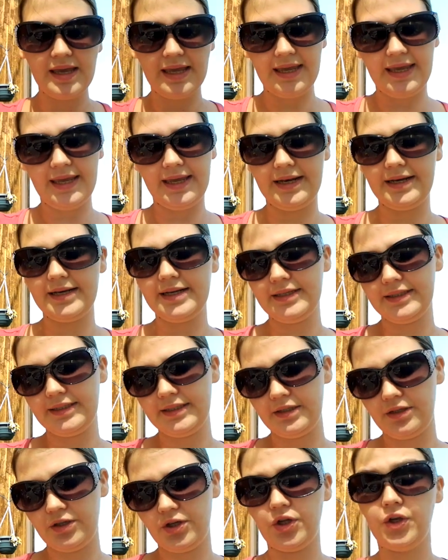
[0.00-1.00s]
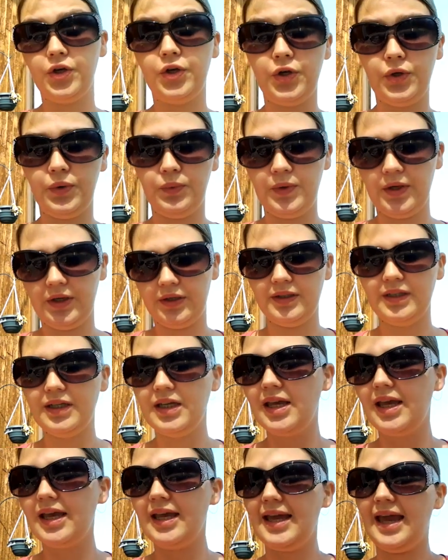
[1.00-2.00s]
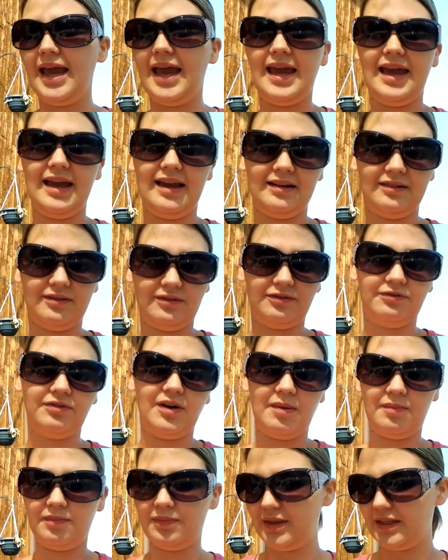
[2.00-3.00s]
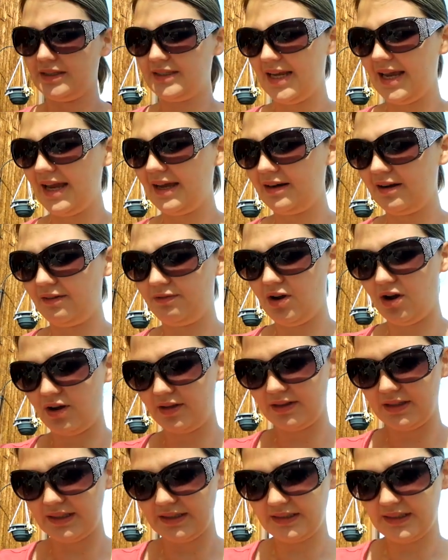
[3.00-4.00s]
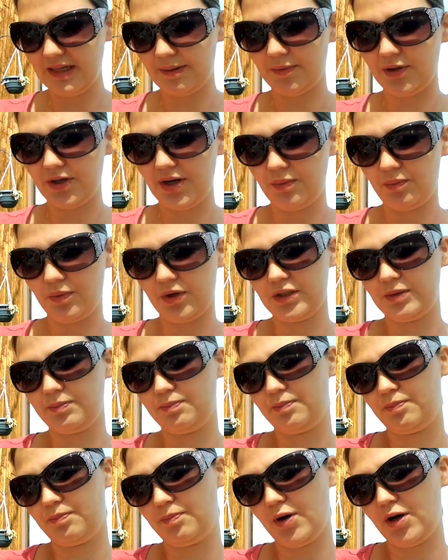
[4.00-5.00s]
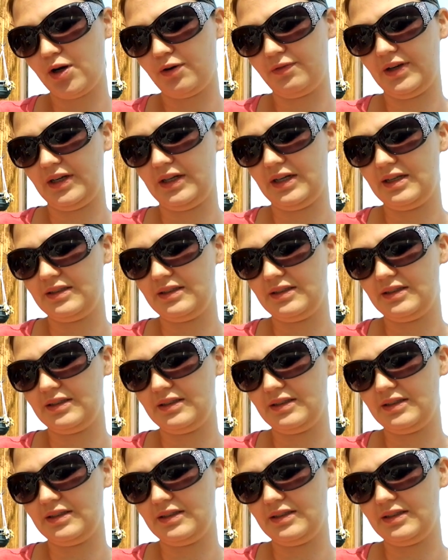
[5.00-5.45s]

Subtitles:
In nude, and from the tan I've gotten this summer, it works perfect.